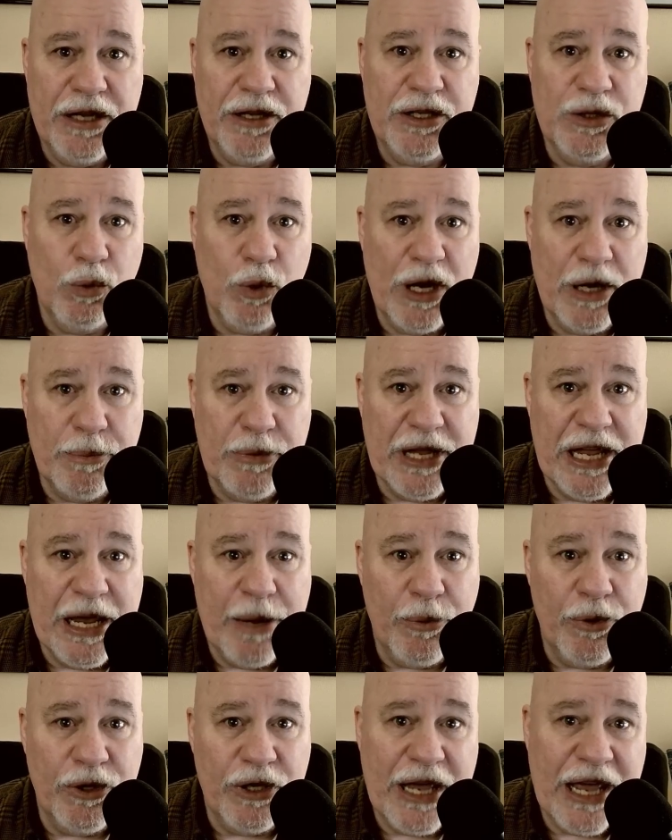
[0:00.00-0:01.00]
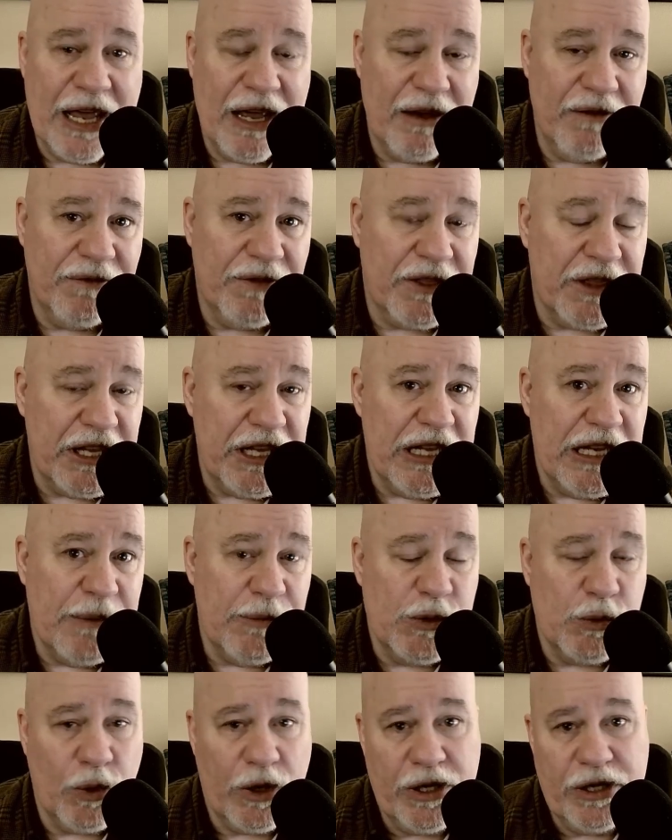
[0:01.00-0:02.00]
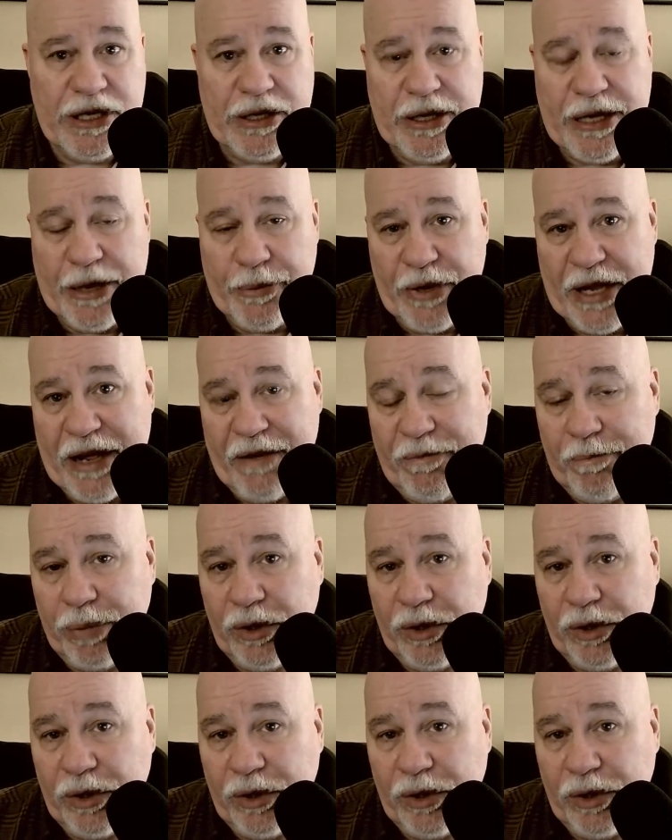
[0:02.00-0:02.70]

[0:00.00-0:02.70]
you want to be able to have themes, you want to be able to have